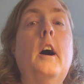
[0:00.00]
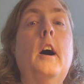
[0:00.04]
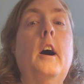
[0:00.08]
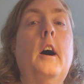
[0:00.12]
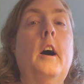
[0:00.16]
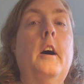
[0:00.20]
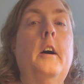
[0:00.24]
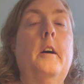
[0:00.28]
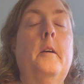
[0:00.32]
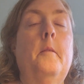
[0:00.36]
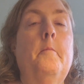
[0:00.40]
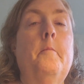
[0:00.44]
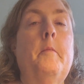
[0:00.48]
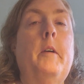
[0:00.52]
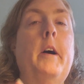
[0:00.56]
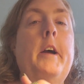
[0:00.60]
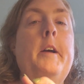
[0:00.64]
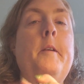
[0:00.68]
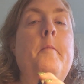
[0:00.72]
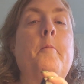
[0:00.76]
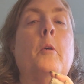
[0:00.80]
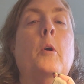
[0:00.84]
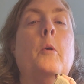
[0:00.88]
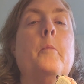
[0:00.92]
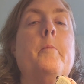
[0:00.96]
Um, I
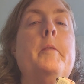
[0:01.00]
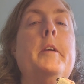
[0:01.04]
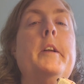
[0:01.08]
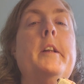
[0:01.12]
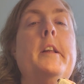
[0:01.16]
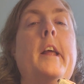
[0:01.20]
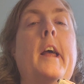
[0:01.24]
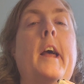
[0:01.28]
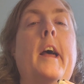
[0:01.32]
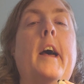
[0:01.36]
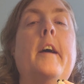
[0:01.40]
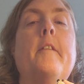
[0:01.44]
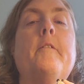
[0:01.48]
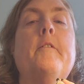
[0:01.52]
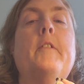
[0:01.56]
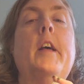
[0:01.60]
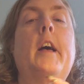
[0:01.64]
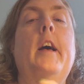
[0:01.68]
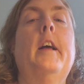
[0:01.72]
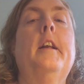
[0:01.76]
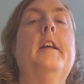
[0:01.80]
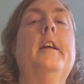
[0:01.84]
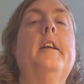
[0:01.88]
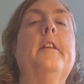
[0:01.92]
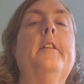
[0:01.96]
am hoping to have
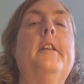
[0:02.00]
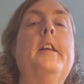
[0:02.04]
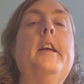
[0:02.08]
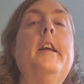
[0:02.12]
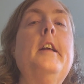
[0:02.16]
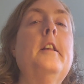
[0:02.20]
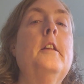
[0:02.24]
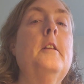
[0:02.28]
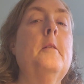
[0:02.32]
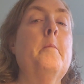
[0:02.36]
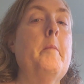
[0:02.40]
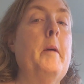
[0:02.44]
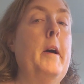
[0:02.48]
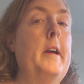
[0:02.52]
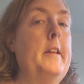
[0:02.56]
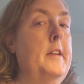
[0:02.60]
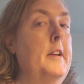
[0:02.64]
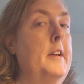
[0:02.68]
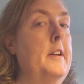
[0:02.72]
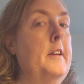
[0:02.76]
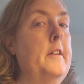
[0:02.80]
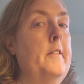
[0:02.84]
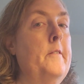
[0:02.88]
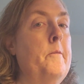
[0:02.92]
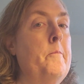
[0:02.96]
that at least by
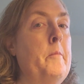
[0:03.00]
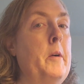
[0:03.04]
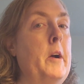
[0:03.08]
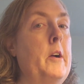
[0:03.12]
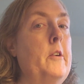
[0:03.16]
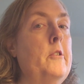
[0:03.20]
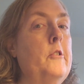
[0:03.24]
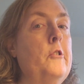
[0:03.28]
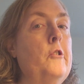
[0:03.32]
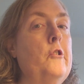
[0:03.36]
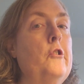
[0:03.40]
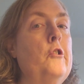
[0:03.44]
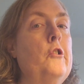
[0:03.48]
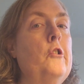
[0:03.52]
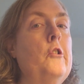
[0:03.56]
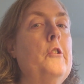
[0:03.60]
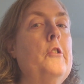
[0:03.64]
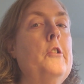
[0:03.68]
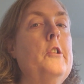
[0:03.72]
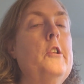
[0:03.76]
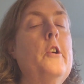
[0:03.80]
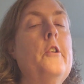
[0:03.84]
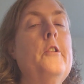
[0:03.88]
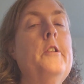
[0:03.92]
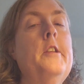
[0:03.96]
the end of March
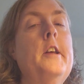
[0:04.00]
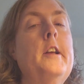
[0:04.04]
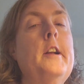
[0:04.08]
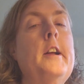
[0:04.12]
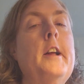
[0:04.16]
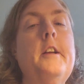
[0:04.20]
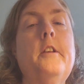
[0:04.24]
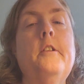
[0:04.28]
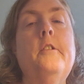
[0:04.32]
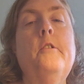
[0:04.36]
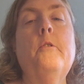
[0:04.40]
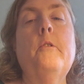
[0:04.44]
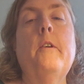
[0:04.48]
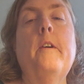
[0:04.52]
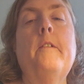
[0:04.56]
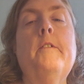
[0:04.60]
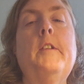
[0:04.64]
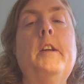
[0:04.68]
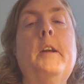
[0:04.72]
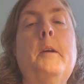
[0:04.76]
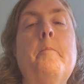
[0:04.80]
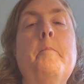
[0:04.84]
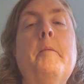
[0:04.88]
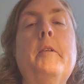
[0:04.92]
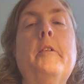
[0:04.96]
so that I do have
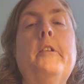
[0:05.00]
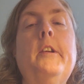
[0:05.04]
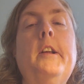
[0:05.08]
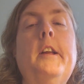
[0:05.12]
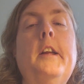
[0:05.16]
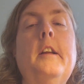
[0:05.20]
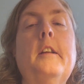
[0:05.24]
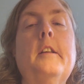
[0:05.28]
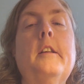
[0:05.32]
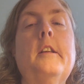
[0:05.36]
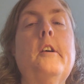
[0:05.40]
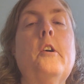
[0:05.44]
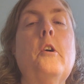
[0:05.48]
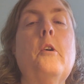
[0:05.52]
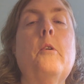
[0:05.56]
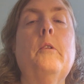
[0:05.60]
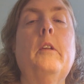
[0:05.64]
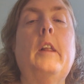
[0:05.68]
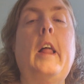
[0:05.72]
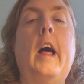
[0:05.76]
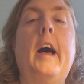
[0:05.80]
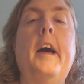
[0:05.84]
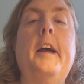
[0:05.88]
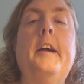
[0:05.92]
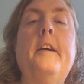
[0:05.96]
the ability to go
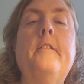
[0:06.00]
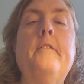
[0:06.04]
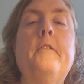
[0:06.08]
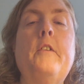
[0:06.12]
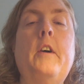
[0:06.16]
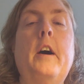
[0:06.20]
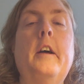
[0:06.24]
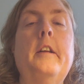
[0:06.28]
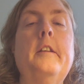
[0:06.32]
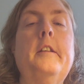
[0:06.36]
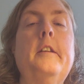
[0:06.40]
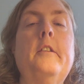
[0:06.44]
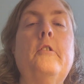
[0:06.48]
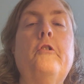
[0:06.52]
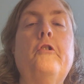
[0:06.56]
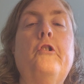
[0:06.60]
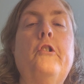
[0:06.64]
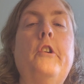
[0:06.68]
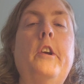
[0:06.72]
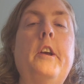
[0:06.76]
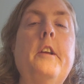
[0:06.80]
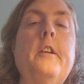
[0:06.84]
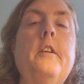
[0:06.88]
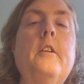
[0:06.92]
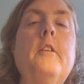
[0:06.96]
live on this
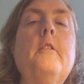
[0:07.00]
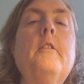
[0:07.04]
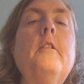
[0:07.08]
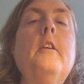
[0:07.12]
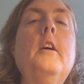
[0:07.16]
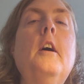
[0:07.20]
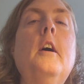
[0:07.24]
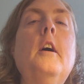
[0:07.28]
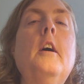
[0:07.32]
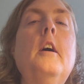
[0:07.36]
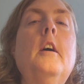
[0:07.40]
channel